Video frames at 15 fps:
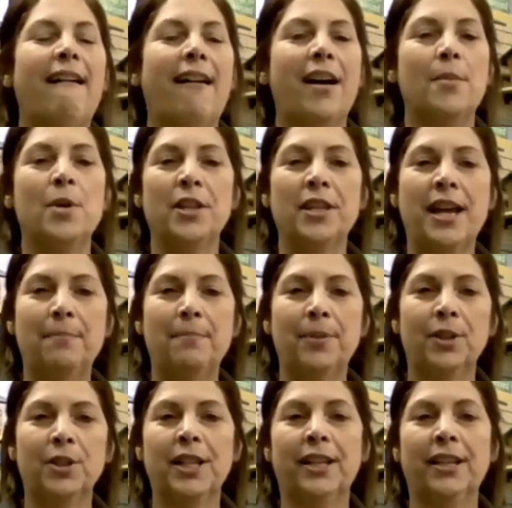Um, on that
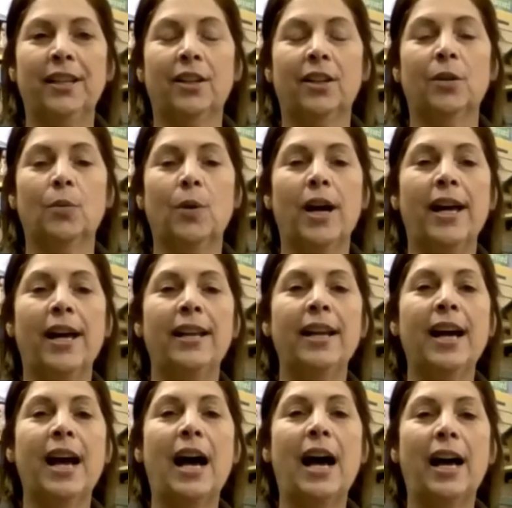particular
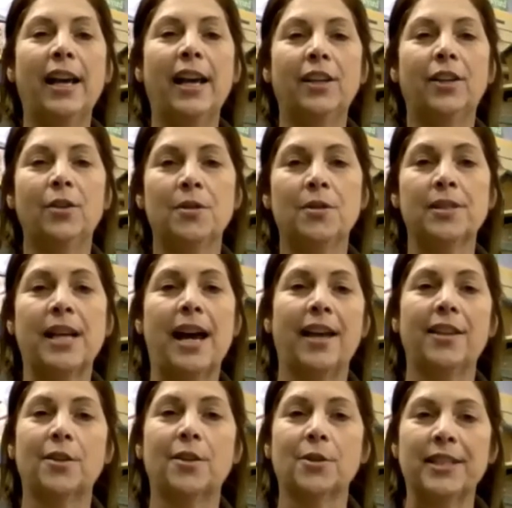one, I use
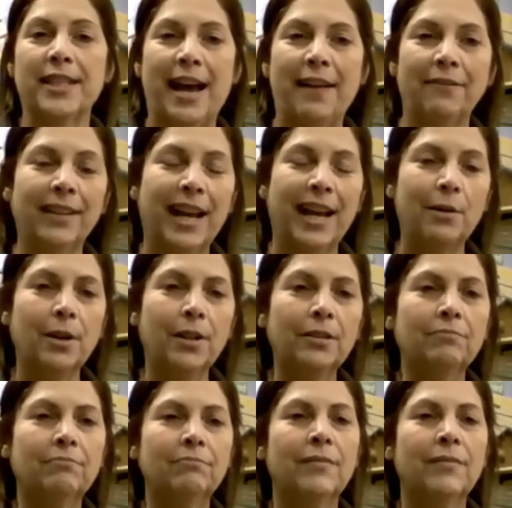either safflower.